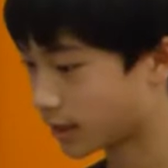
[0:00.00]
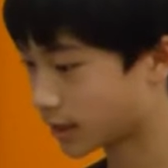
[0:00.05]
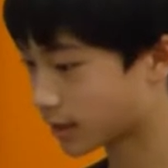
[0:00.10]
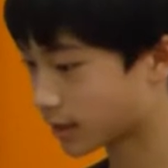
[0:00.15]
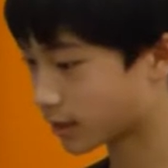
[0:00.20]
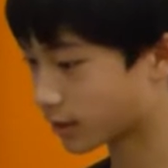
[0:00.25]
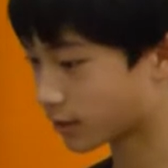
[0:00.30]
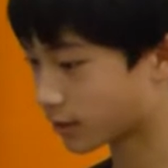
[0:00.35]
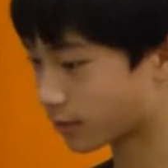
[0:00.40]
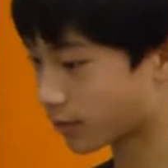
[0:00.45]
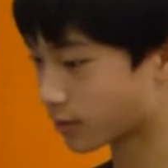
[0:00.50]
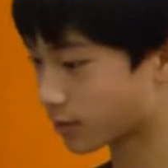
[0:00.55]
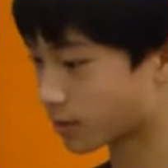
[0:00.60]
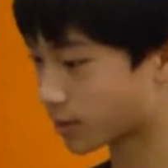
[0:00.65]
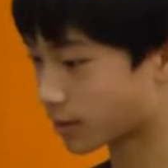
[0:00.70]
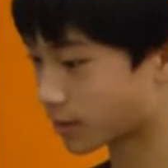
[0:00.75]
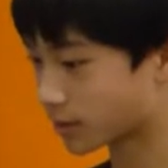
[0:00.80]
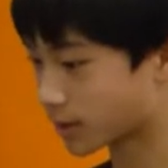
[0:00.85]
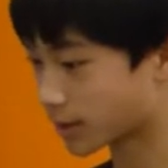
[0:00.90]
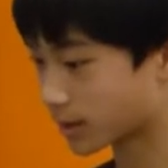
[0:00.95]
In the code for a
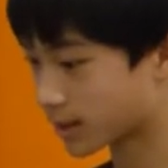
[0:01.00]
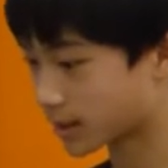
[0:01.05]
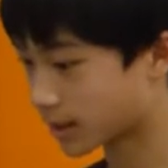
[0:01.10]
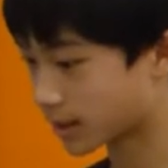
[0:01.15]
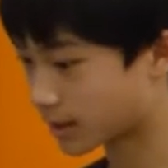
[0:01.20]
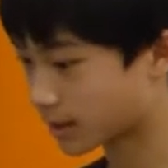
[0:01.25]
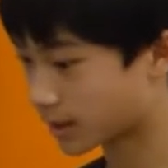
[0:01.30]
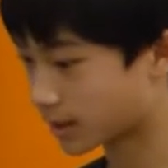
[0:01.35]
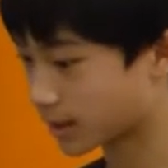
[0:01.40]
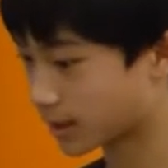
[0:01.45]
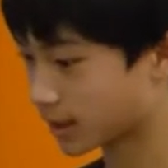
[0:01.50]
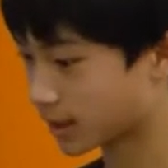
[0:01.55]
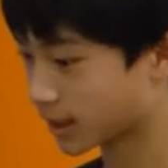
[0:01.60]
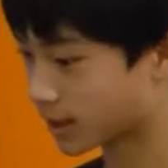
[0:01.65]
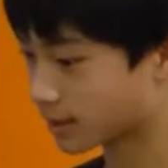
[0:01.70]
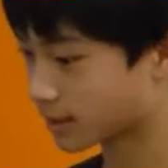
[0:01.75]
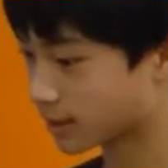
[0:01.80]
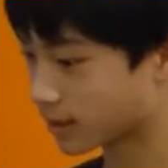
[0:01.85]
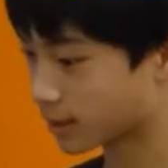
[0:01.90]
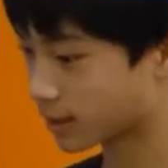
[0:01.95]
white blood cell, it
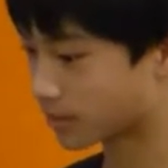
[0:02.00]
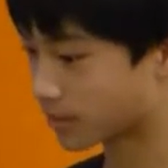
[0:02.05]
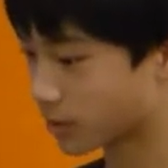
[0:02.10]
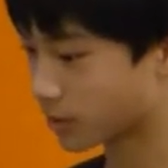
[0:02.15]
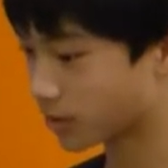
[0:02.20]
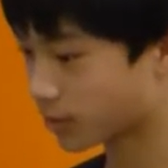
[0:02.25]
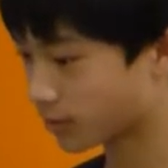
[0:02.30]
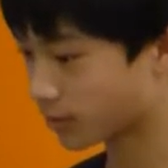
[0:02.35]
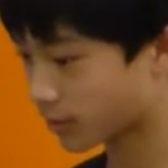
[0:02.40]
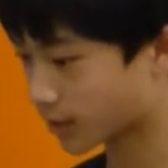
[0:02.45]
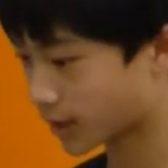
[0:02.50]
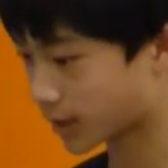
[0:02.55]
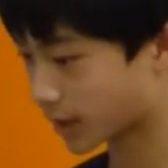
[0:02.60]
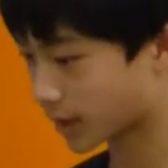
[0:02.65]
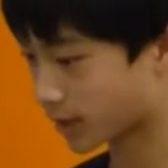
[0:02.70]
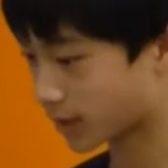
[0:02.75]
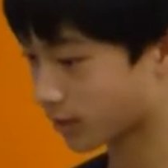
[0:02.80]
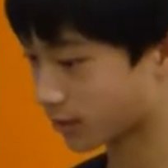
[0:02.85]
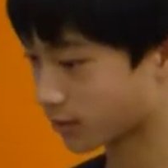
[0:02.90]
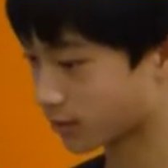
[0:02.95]
allows you to move with
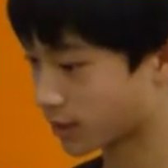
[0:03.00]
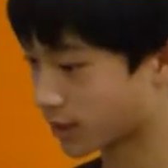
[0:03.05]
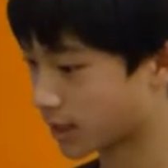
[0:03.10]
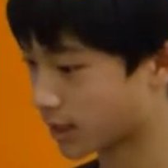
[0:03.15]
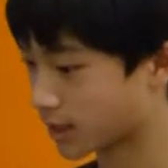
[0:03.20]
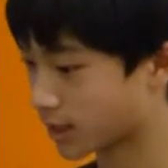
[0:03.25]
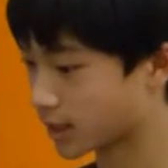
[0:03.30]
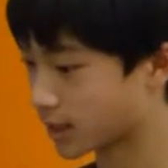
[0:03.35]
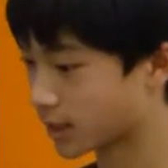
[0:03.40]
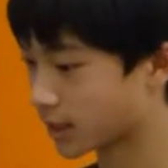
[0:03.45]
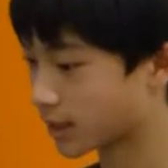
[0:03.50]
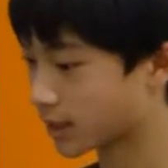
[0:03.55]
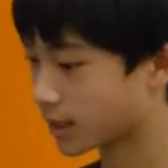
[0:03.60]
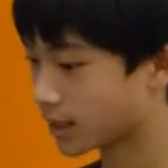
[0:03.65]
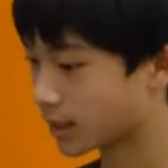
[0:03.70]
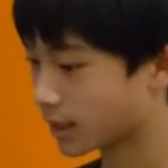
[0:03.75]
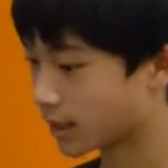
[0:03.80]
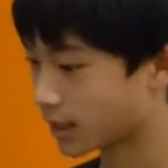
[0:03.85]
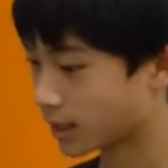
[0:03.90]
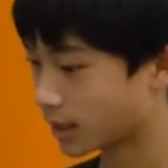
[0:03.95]
the arrow keys.
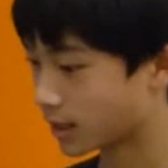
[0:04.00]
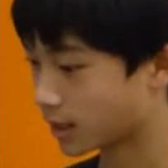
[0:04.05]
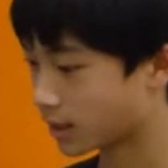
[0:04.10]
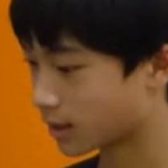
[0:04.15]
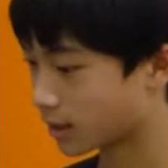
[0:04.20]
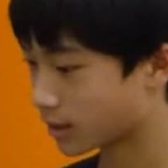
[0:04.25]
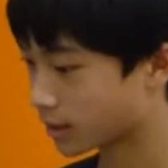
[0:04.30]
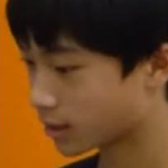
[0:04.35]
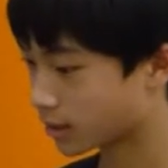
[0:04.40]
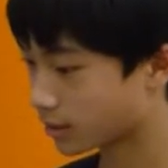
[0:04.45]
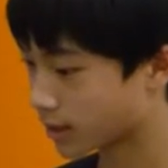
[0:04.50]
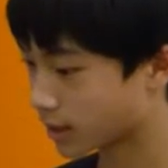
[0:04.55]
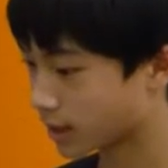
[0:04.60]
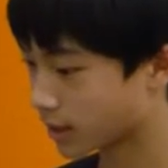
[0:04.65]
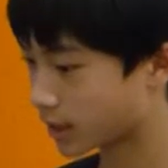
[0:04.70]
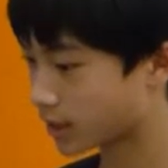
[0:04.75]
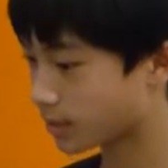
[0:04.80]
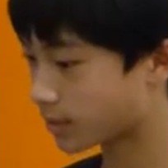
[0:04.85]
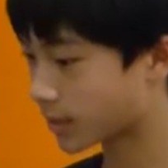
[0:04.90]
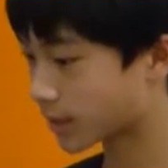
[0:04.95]
You
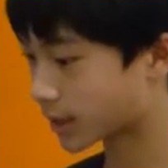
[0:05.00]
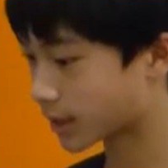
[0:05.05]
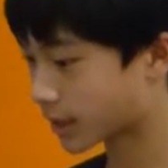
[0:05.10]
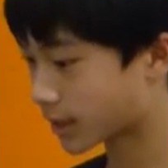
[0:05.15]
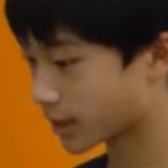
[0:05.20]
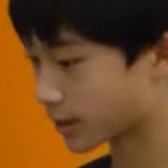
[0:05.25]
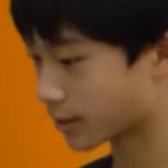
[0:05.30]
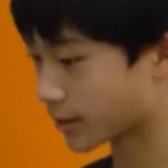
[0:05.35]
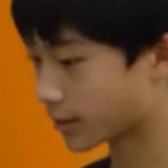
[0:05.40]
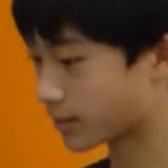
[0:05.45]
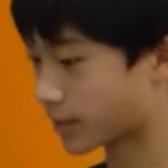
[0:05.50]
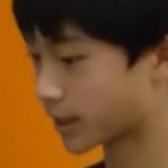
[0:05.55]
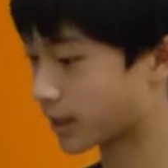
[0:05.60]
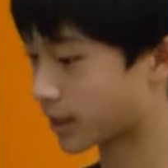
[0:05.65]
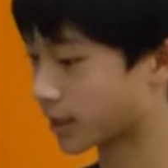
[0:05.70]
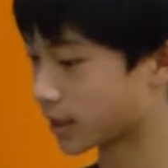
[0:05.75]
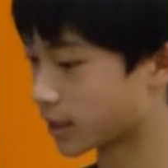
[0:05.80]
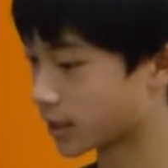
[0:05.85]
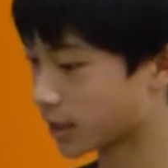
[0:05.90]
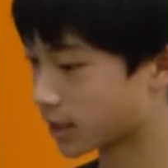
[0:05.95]
can eat bacteria
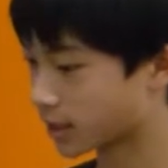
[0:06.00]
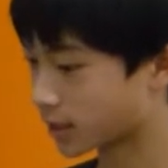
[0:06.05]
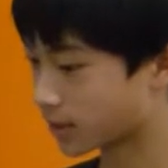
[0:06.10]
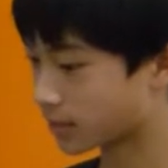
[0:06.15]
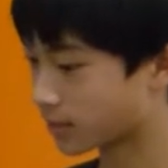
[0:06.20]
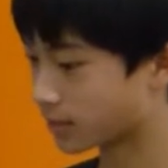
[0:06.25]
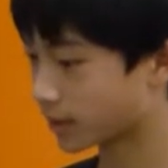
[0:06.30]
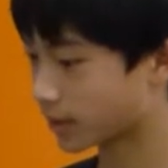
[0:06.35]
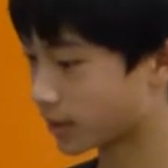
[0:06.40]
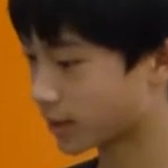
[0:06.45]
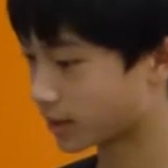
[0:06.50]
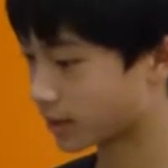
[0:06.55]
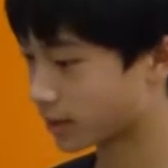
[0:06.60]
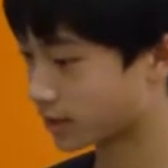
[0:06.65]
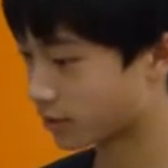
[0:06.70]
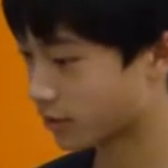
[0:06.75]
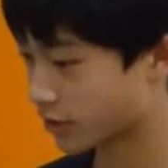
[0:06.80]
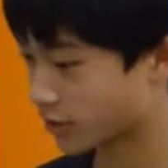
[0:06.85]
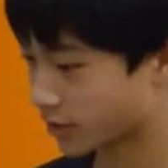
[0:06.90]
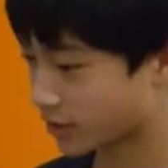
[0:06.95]
by touching them,
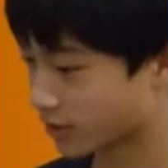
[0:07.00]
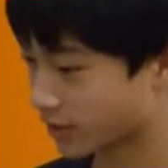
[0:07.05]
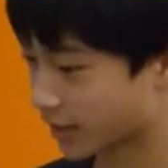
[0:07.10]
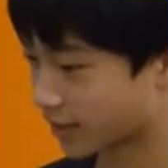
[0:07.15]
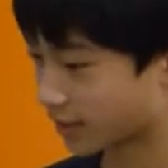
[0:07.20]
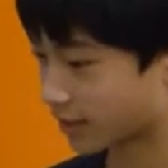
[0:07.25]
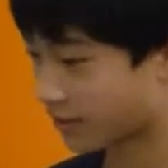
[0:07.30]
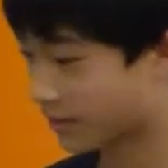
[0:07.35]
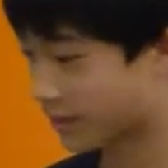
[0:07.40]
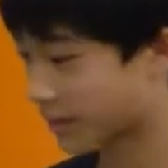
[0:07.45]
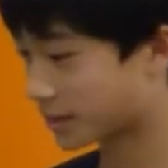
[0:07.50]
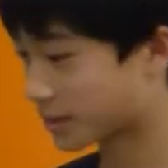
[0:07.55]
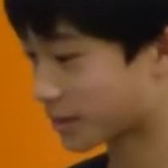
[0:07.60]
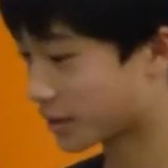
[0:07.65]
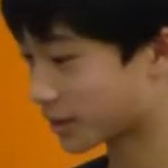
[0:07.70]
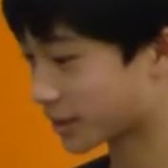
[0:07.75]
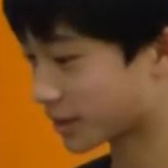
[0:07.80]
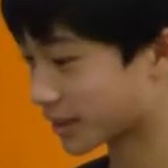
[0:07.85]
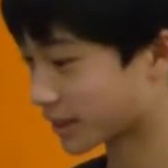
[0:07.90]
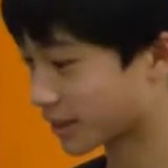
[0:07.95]
and you shoot out
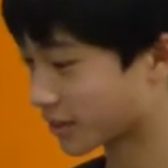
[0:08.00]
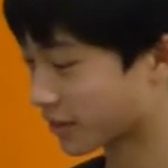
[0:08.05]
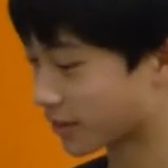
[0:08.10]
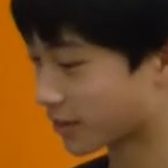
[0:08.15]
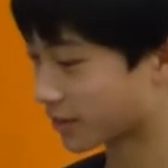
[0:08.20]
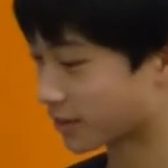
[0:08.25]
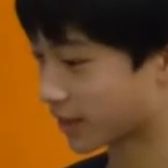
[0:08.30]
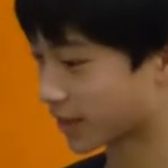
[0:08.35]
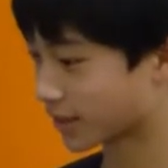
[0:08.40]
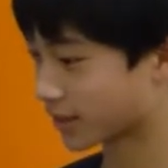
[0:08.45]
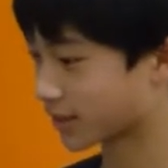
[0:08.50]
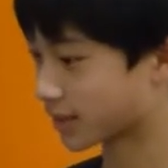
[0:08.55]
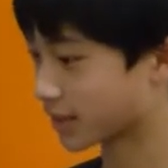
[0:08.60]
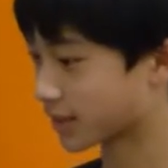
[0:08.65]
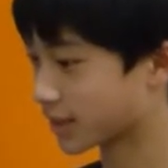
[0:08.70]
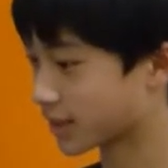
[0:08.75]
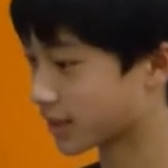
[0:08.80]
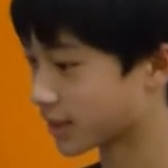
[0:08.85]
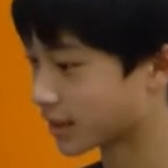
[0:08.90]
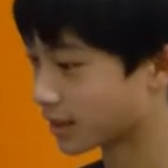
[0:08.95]
fireball to kill the
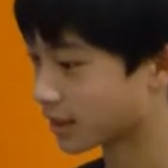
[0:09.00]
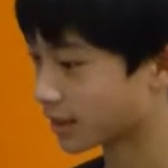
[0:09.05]
viruses.